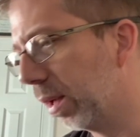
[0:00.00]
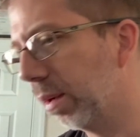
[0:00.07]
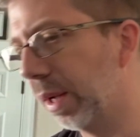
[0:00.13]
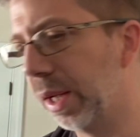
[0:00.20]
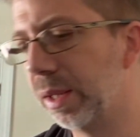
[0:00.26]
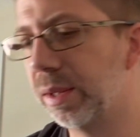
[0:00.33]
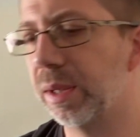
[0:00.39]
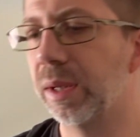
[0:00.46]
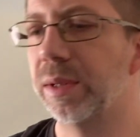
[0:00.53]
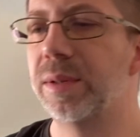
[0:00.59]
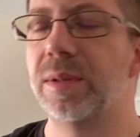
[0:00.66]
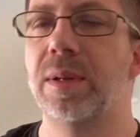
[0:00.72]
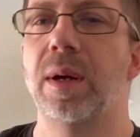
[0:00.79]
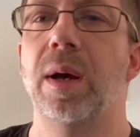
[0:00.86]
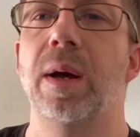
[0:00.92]
like
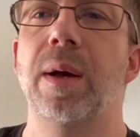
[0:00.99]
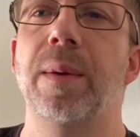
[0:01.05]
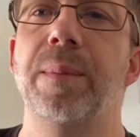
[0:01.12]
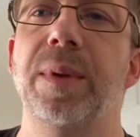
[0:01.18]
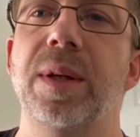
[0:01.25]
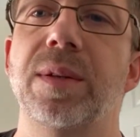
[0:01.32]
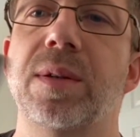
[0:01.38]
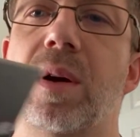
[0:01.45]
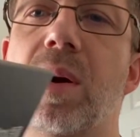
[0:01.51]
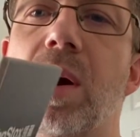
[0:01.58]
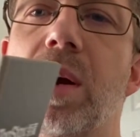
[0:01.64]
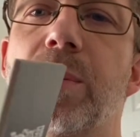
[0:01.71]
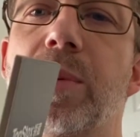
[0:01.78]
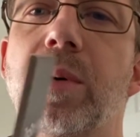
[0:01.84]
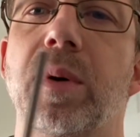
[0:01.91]
this. These
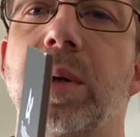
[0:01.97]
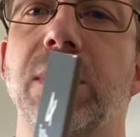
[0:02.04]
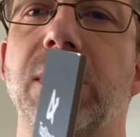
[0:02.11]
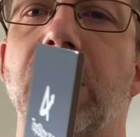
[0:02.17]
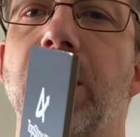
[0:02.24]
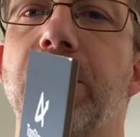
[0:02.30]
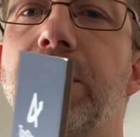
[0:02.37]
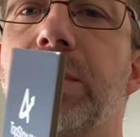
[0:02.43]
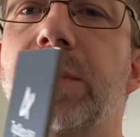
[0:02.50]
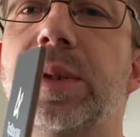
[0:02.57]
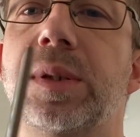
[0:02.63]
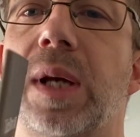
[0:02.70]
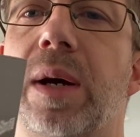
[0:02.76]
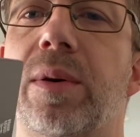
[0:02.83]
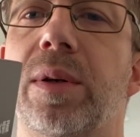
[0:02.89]
cardboard, some
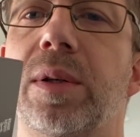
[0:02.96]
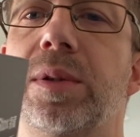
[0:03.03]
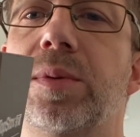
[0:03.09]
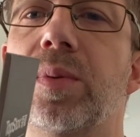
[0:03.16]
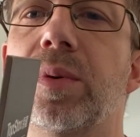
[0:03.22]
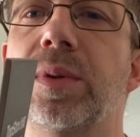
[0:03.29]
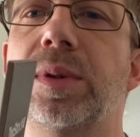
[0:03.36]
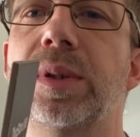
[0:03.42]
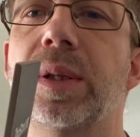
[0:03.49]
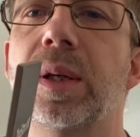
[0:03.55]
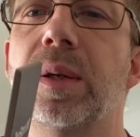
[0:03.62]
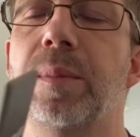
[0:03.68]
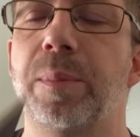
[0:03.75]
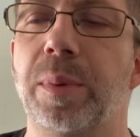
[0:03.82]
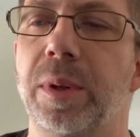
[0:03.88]
sellers will
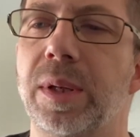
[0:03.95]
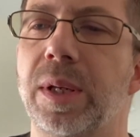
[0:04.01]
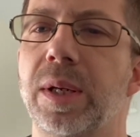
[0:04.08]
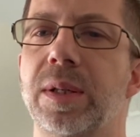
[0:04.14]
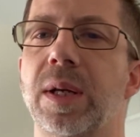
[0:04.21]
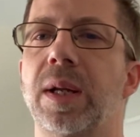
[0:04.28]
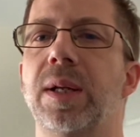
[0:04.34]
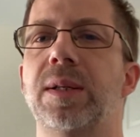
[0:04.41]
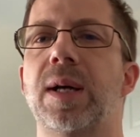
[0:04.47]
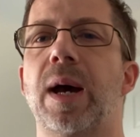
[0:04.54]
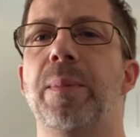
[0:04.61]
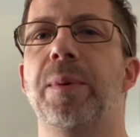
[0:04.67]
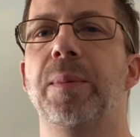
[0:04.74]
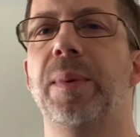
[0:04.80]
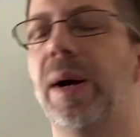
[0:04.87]
put these on the top
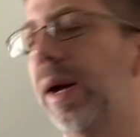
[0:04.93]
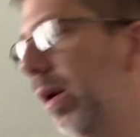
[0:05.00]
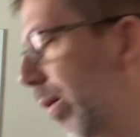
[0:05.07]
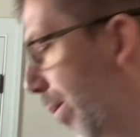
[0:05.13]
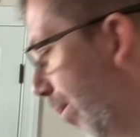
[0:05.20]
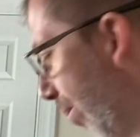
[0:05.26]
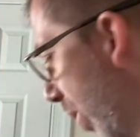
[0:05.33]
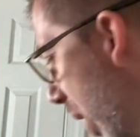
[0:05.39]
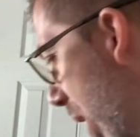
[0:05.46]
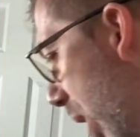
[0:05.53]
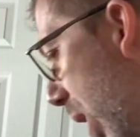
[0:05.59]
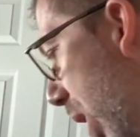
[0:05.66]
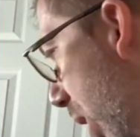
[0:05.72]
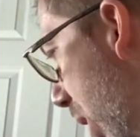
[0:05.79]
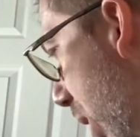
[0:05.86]
or bottom.
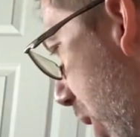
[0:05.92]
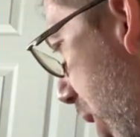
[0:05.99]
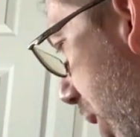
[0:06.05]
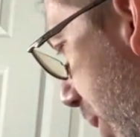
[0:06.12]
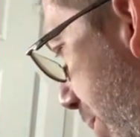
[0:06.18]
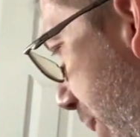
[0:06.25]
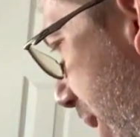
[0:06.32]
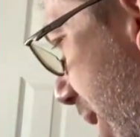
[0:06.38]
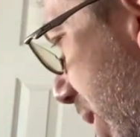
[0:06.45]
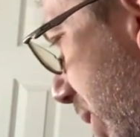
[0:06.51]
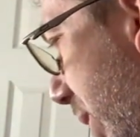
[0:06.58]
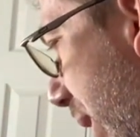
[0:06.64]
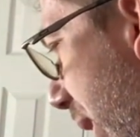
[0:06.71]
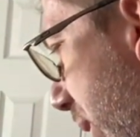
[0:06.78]
PSA